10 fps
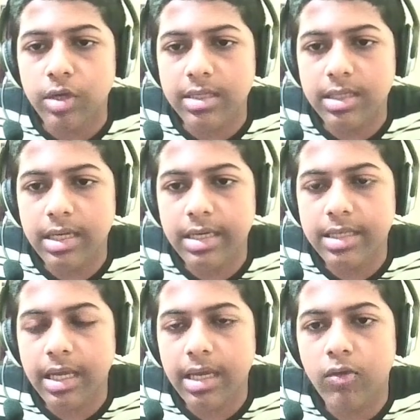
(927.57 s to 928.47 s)
So you can
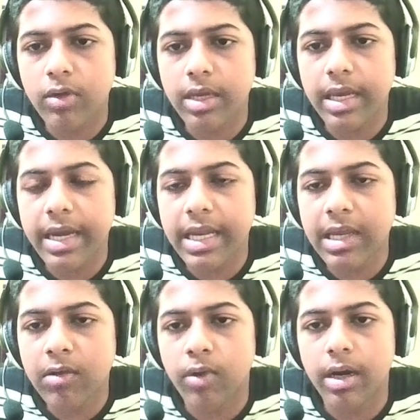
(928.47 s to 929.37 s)
see it's like
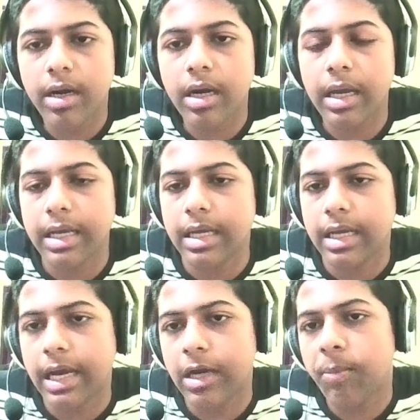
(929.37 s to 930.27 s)
creating one
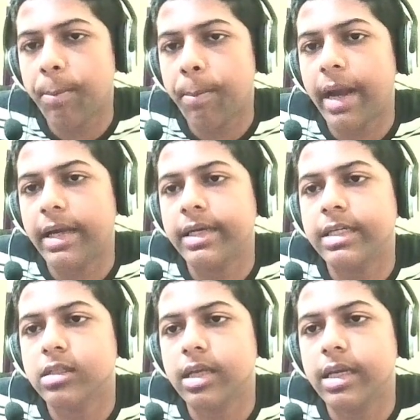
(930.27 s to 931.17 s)
kind of
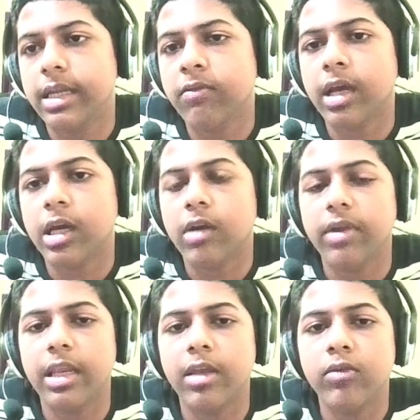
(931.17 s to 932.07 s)
pattern. It's creating
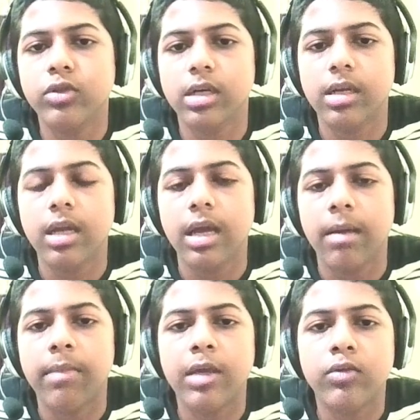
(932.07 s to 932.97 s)
one kind of
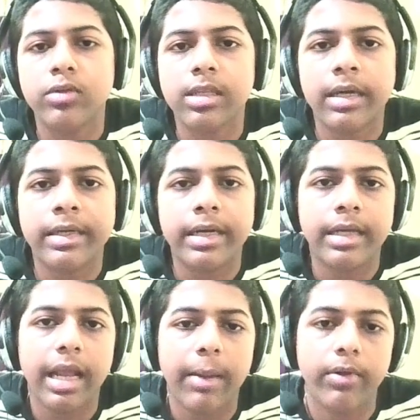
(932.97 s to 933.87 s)
illusion by
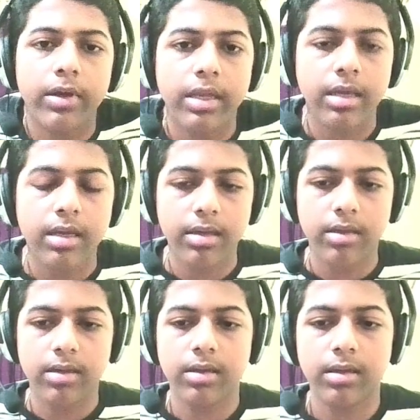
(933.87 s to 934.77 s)
using the turtle library.